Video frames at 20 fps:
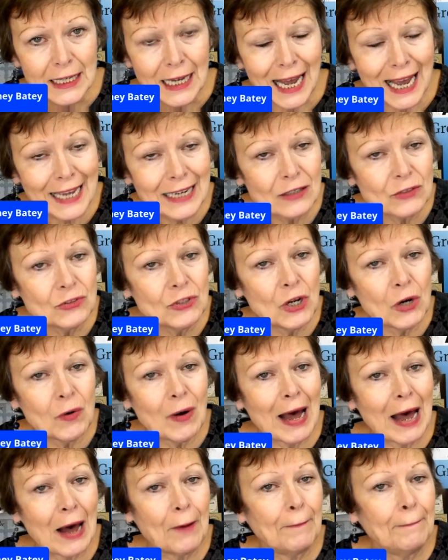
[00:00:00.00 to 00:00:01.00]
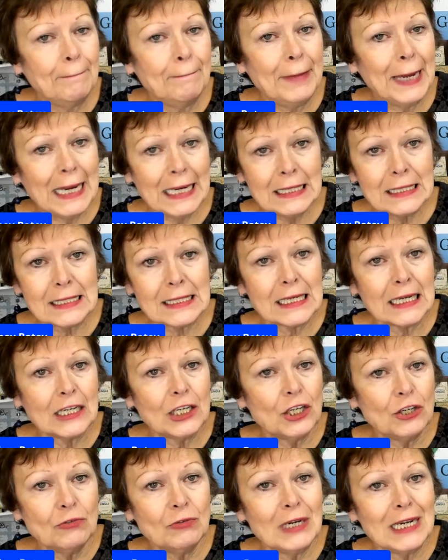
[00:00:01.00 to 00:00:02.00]
I don't know how basic
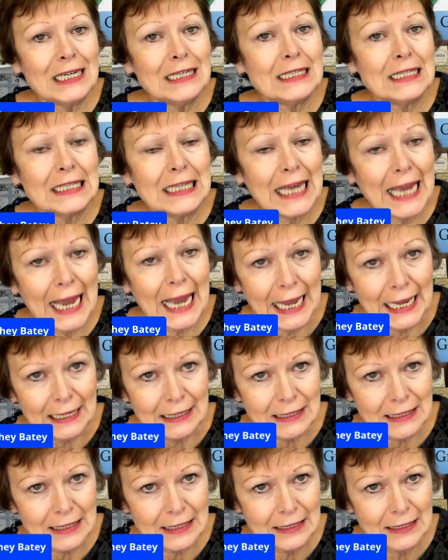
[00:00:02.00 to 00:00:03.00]
you need to get.